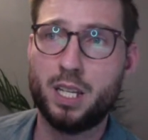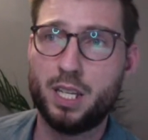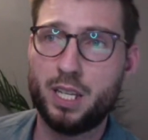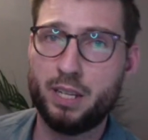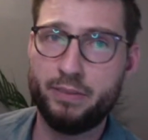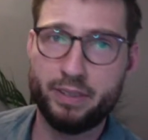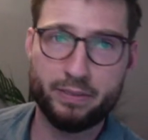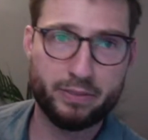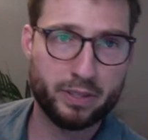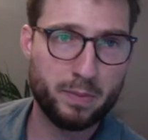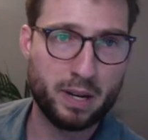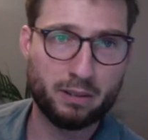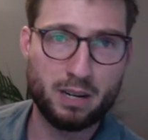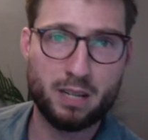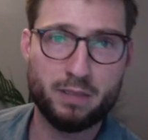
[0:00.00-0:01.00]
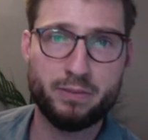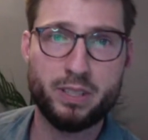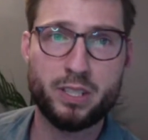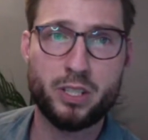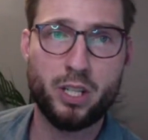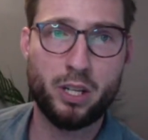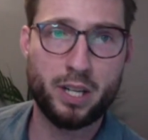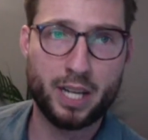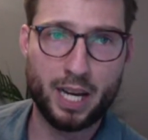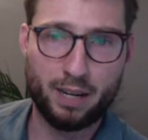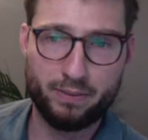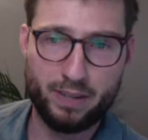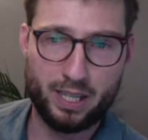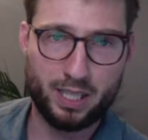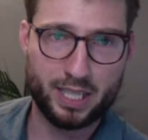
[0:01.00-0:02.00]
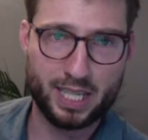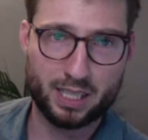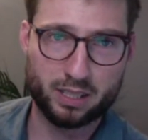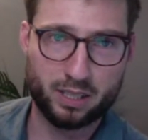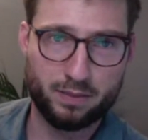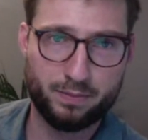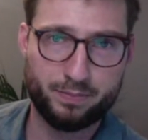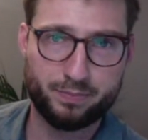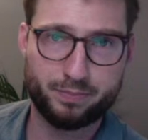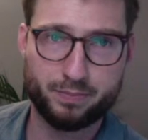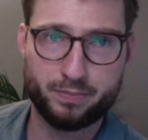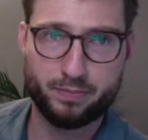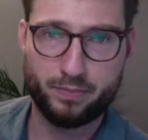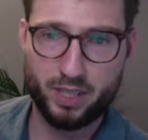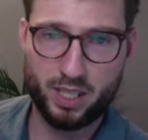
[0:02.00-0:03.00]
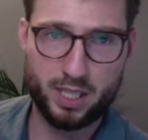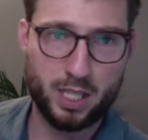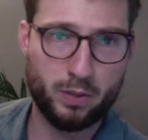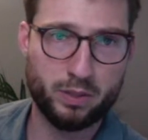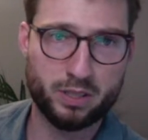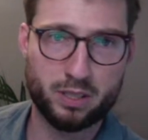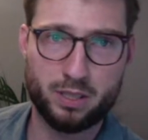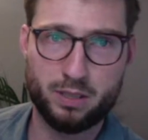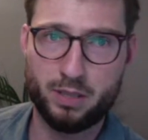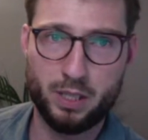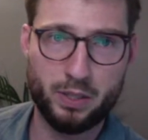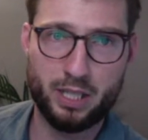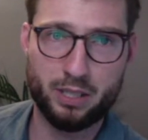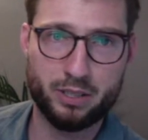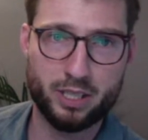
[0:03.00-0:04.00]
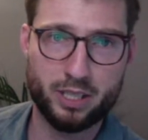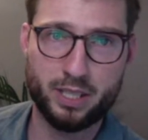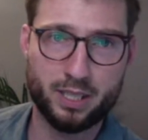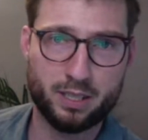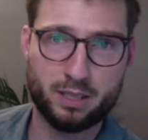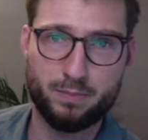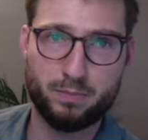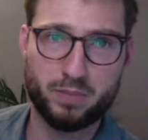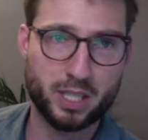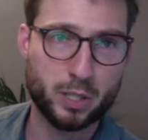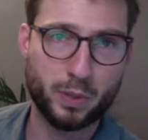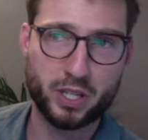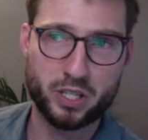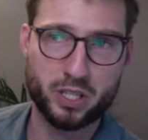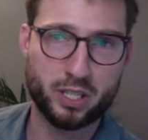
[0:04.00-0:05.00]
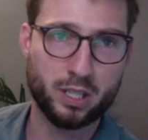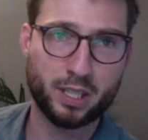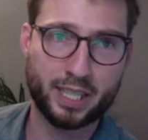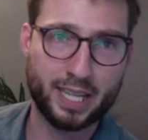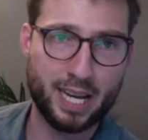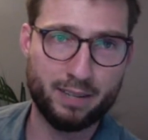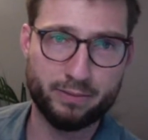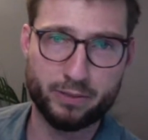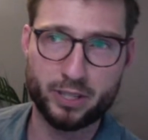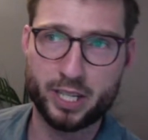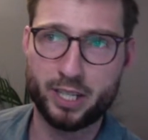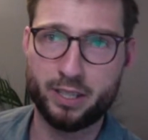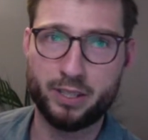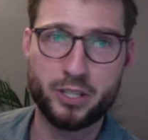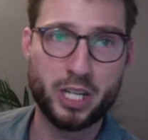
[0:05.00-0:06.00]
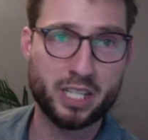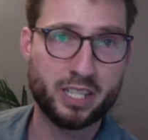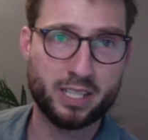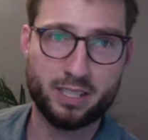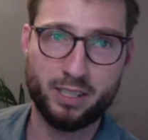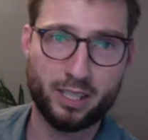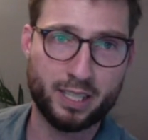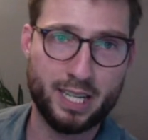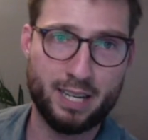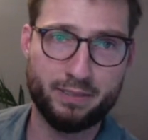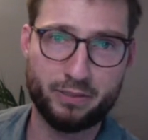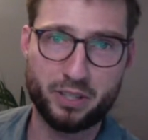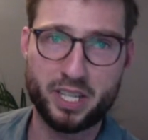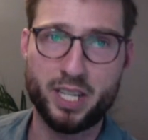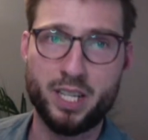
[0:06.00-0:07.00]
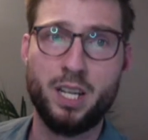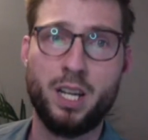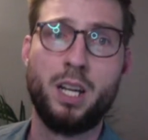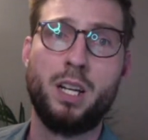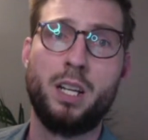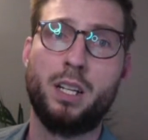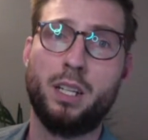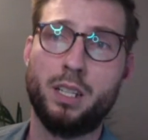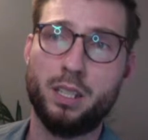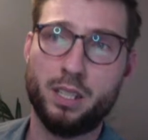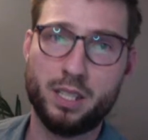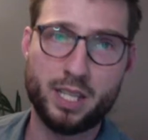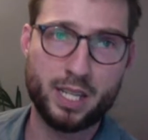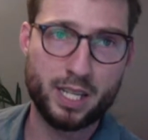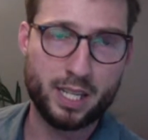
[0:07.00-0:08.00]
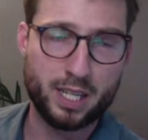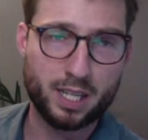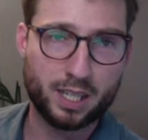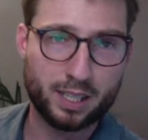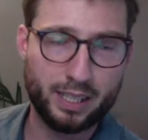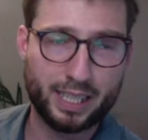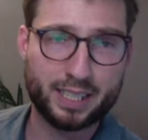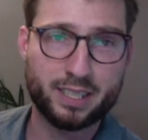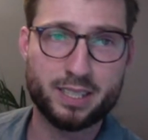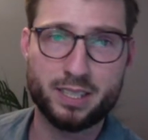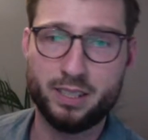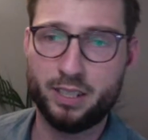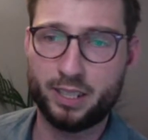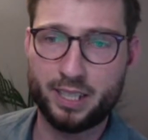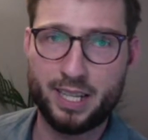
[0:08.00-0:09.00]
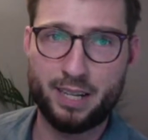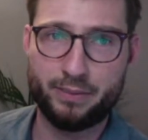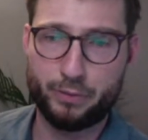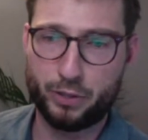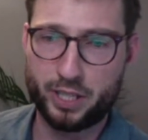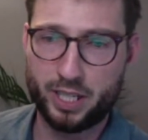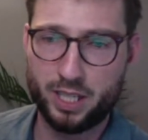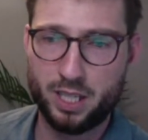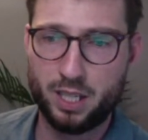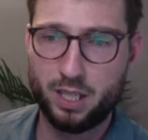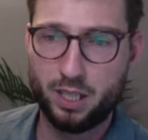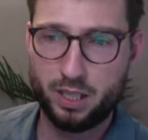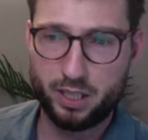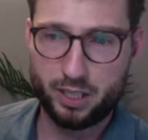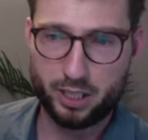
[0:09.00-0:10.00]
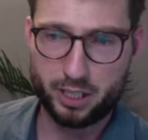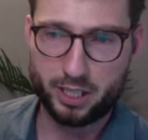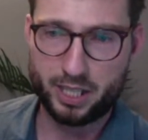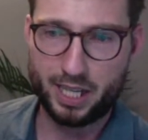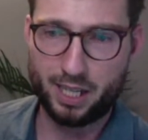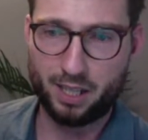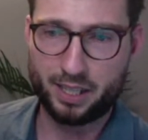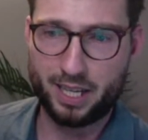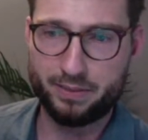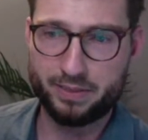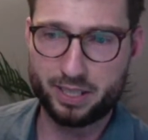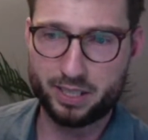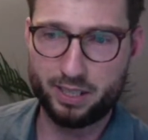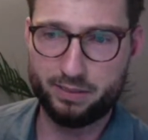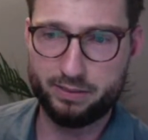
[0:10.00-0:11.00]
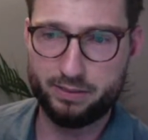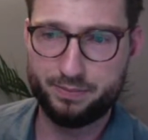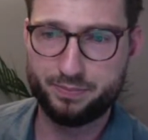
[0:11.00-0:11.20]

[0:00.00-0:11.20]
Even if you're being wrongfully sued, you got to file an answer. All right, no one else in this situation is looking out for you. The judge isn't looking out for you. The collector isn't looking out for you. You got to look out for yourself.